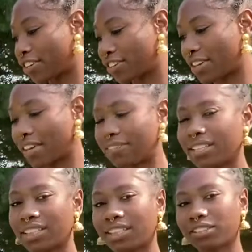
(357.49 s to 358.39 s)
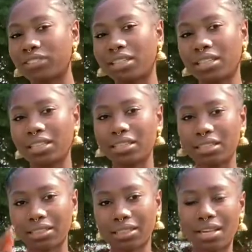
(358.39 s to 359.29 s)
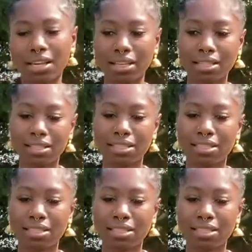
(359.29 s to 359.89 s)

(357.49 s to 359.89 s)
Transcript: you have the 3 lines,